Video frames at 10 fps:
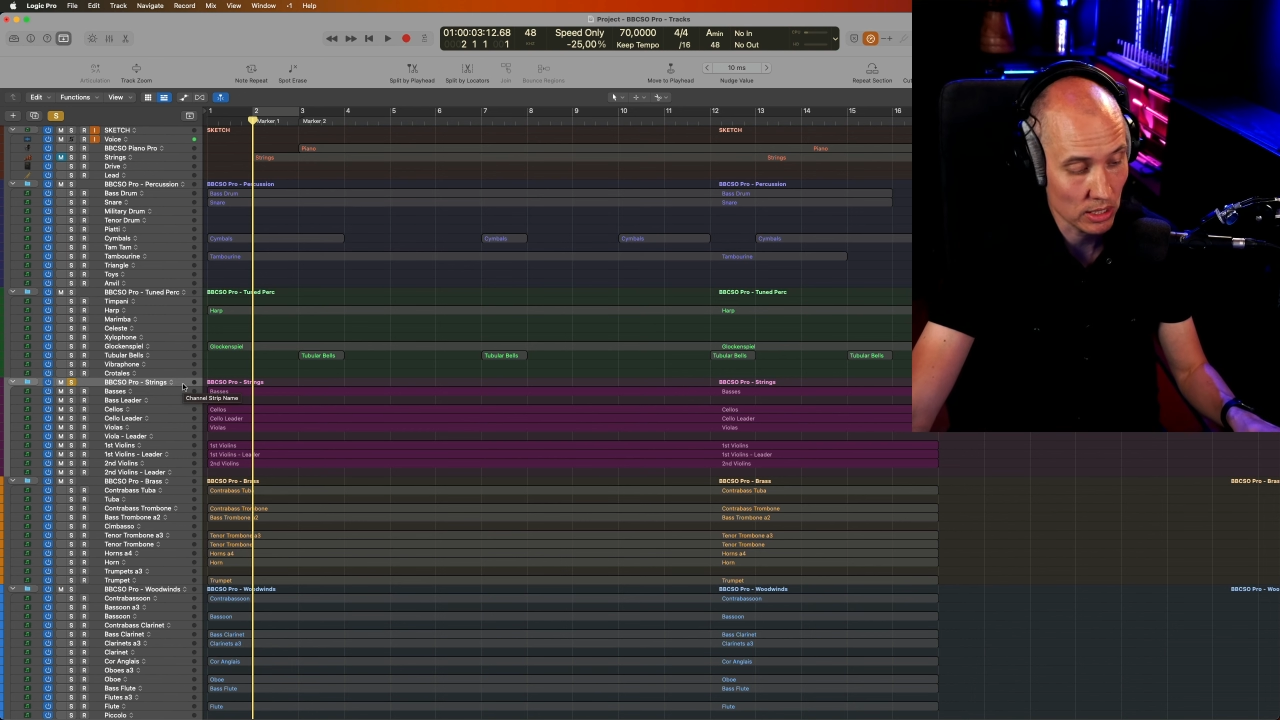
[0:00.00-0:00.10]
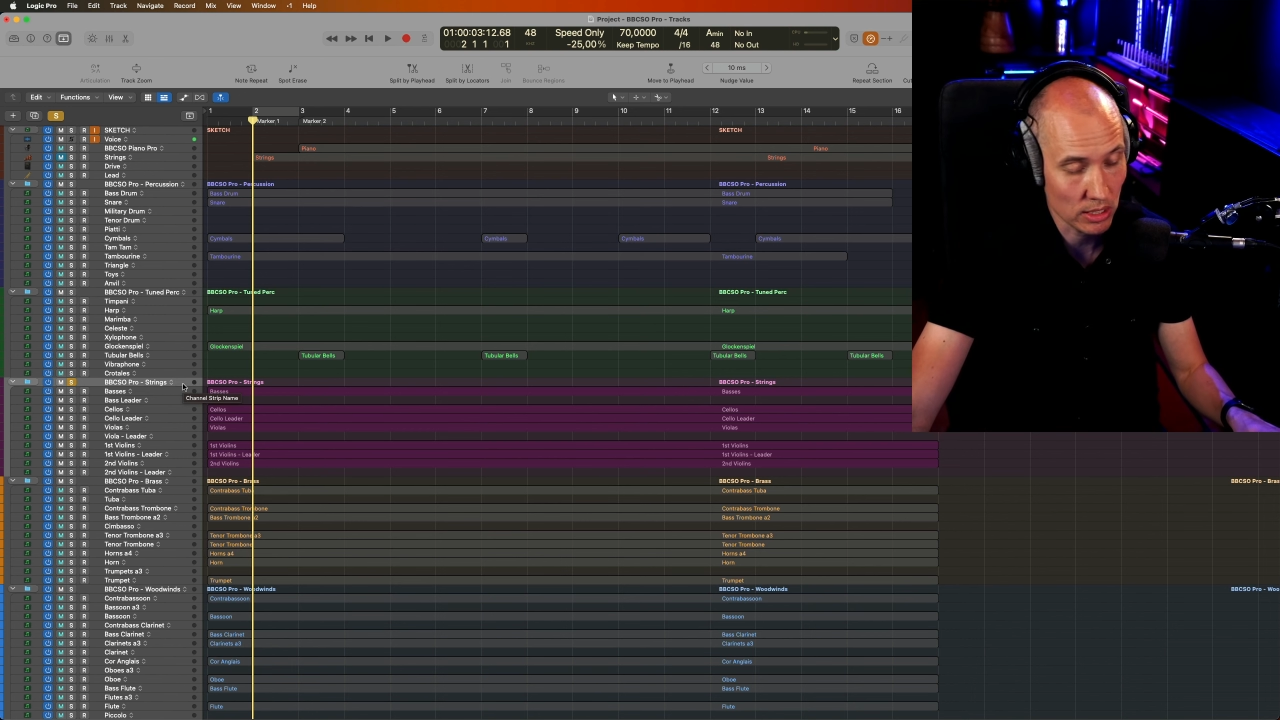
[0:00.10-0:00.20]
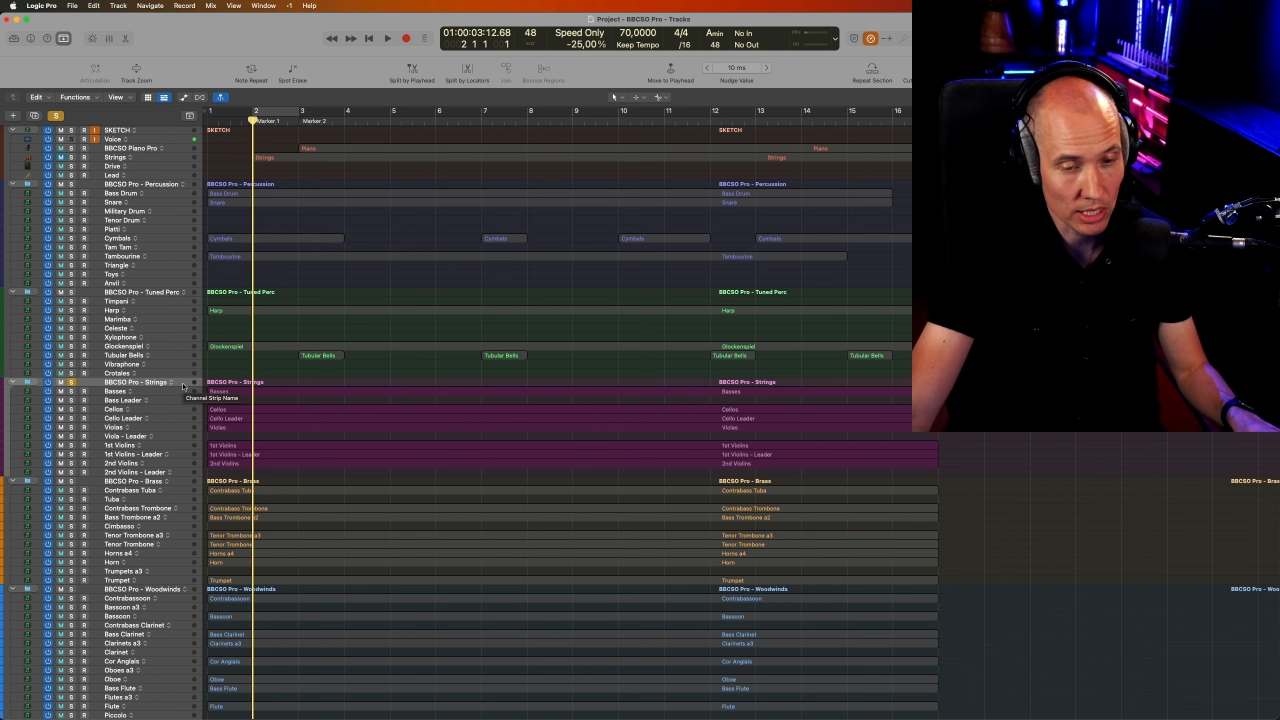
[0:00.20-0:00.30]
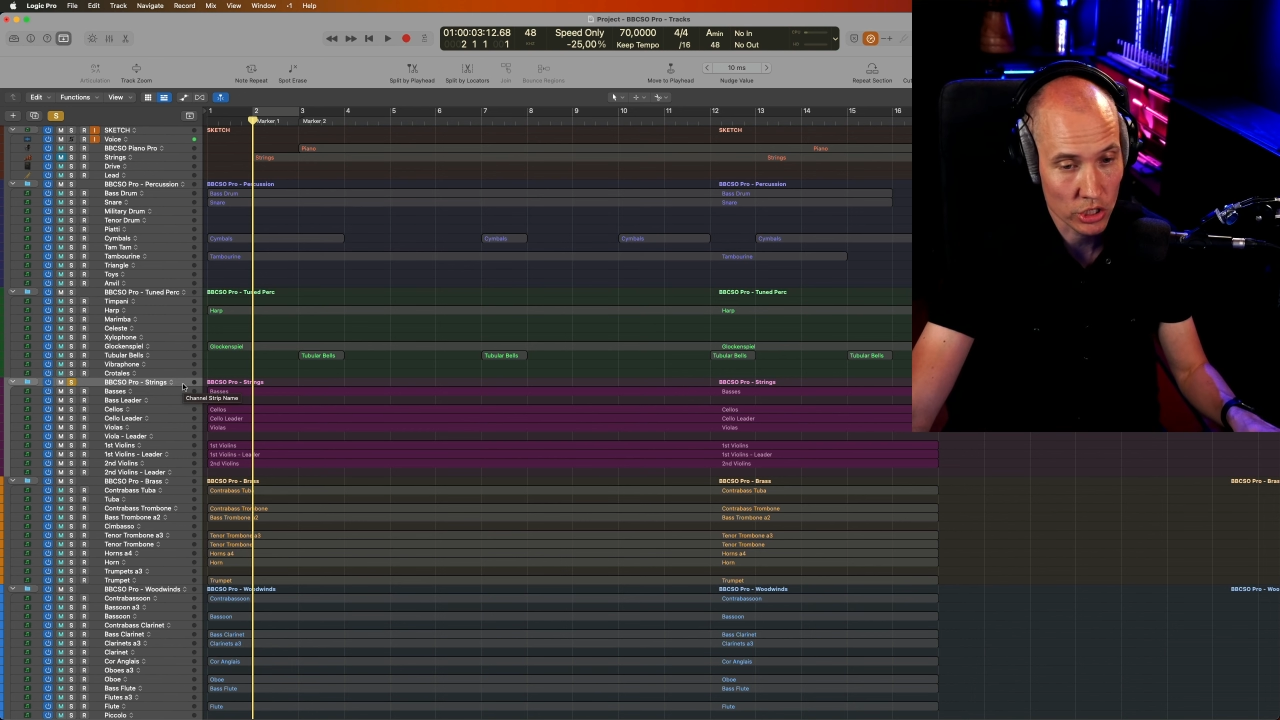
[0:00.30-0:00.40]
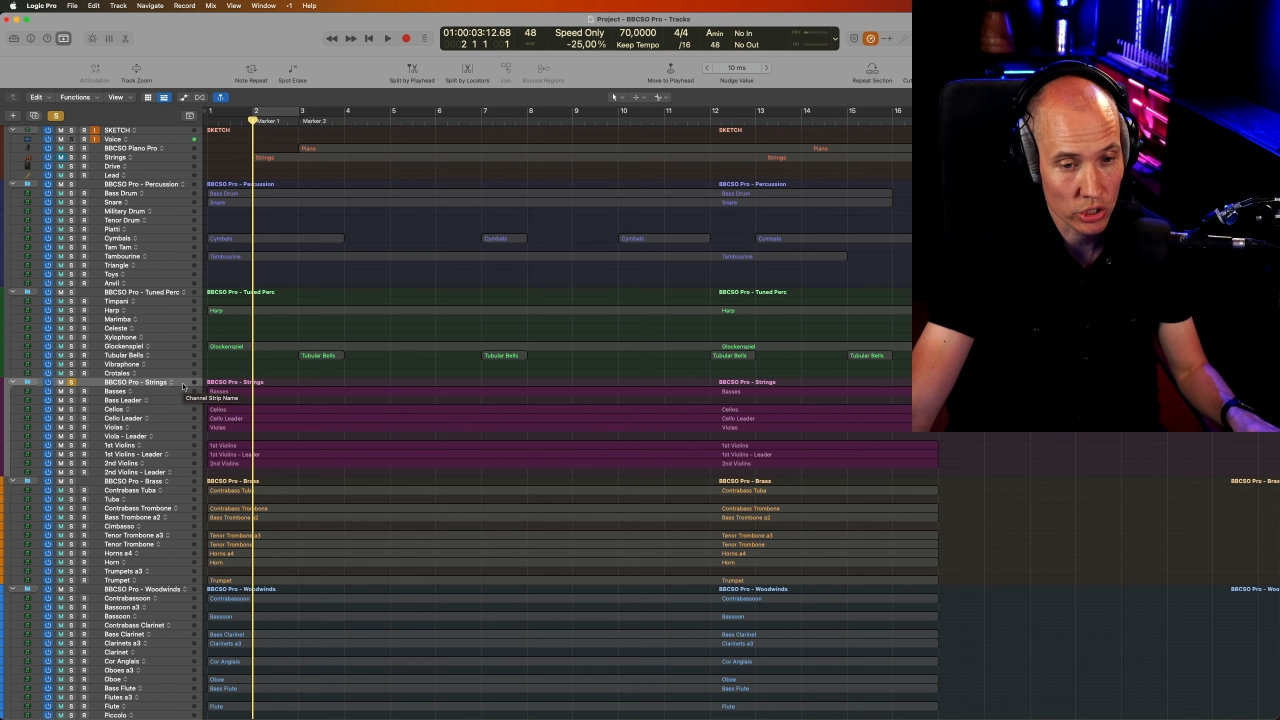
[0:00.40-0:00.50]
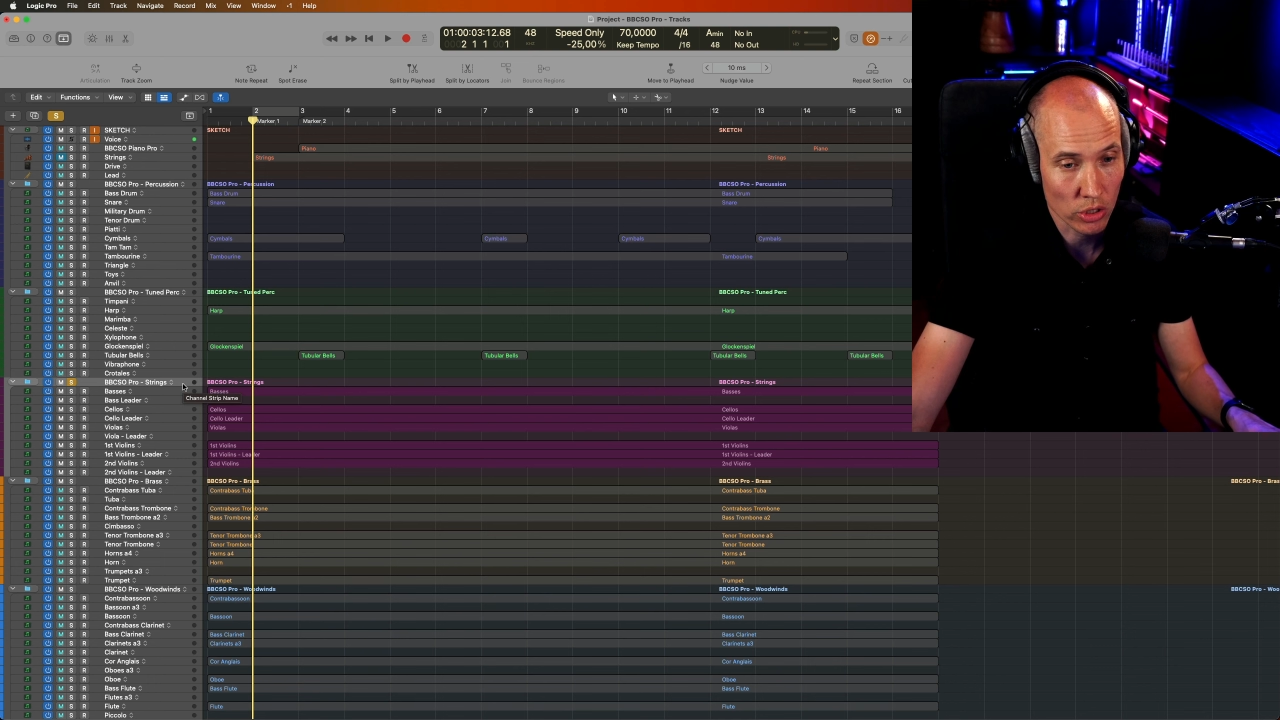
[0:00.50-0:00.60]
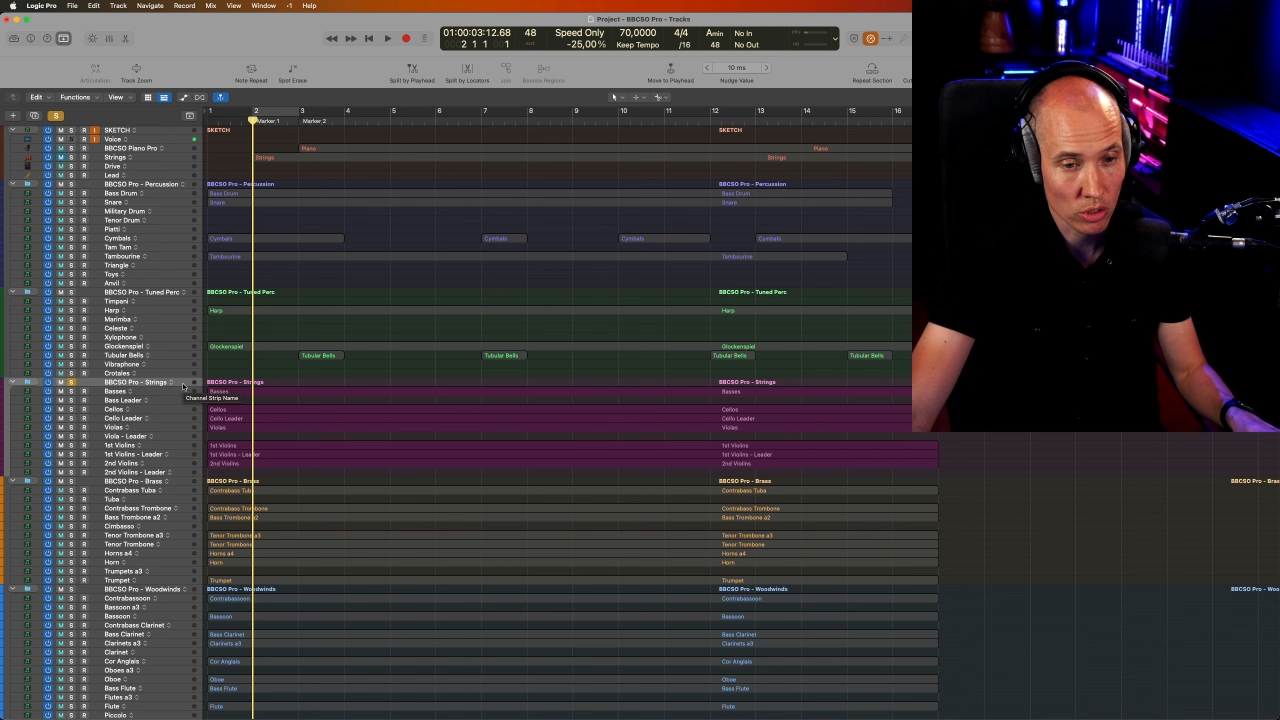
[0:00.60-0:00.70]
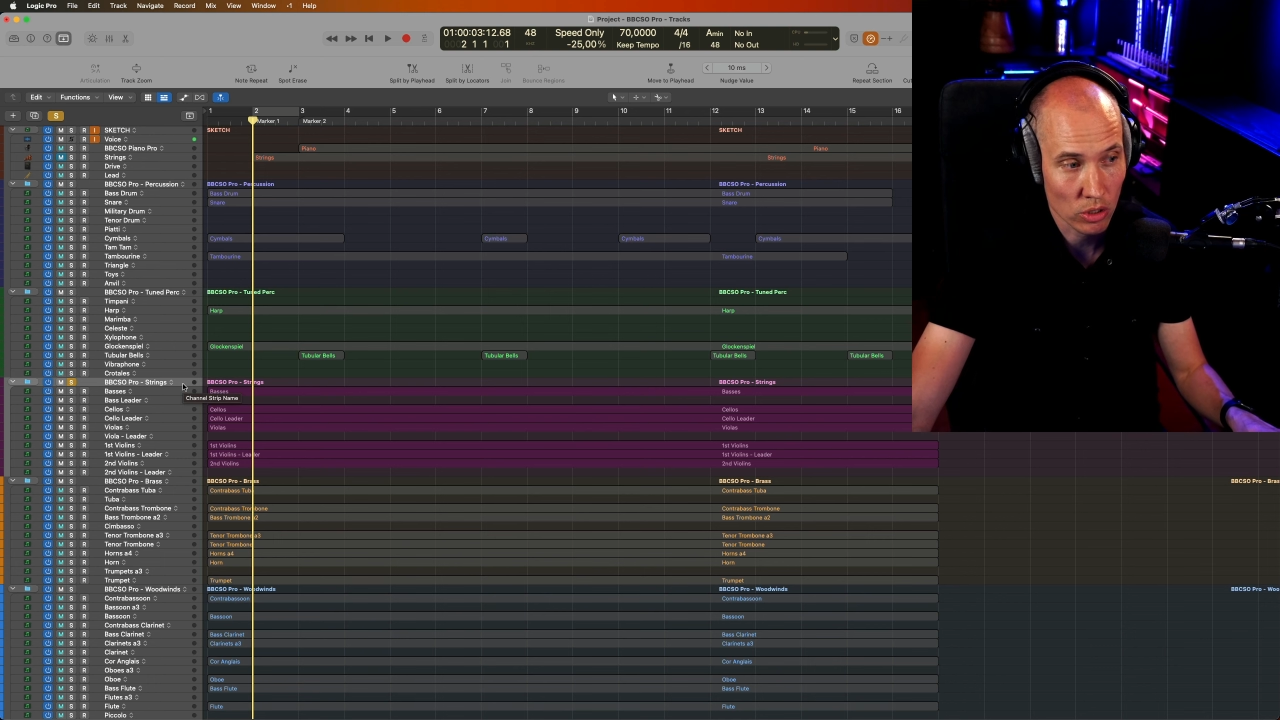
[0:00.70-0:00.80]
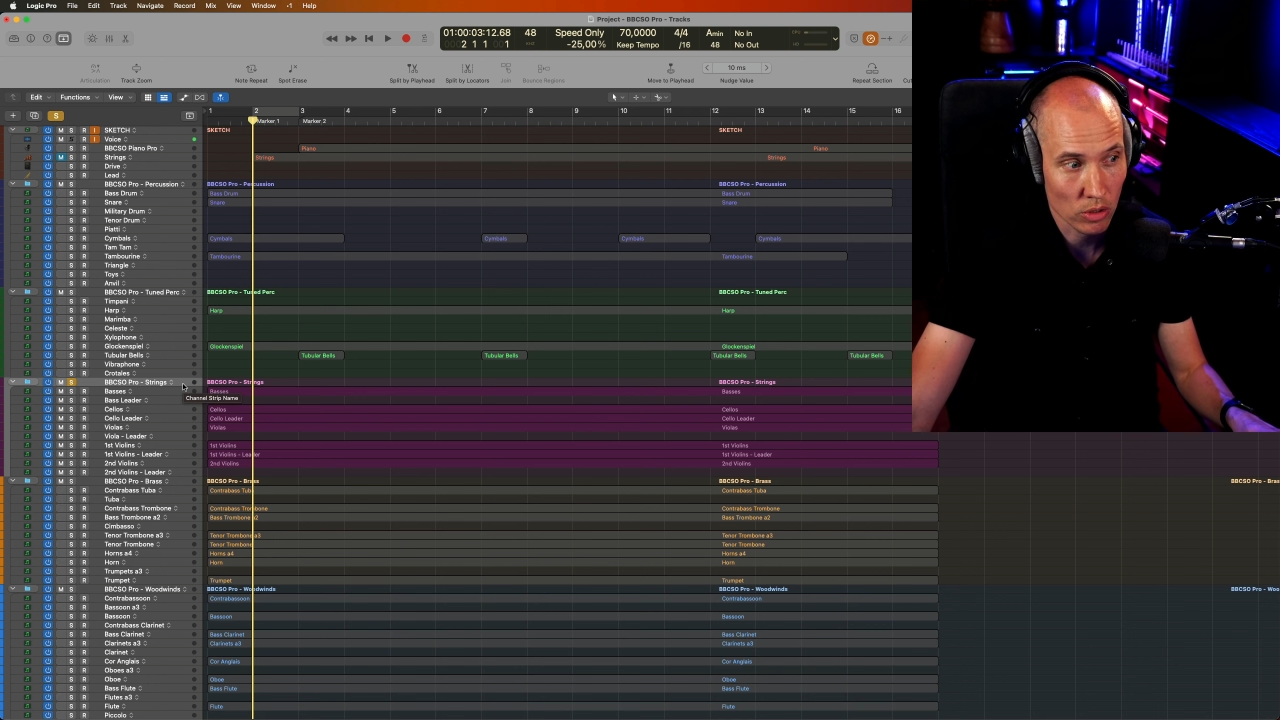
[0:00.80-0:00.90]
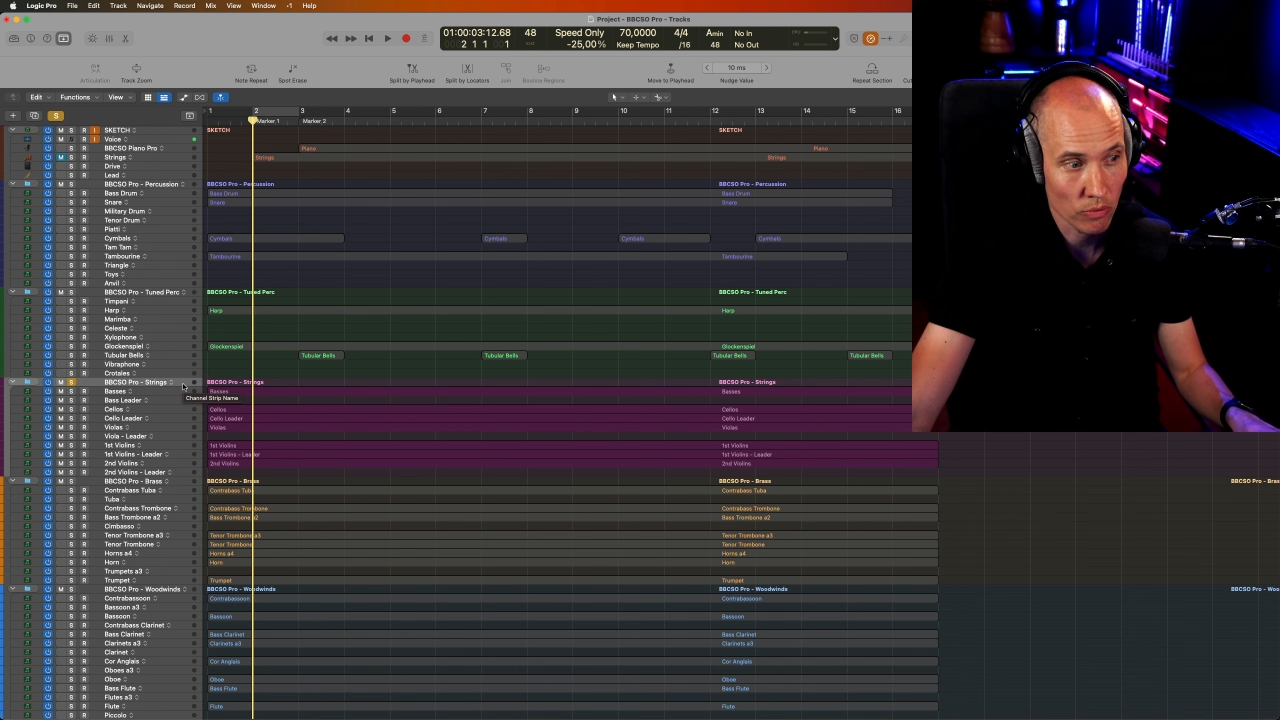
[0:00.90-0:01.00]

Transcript: section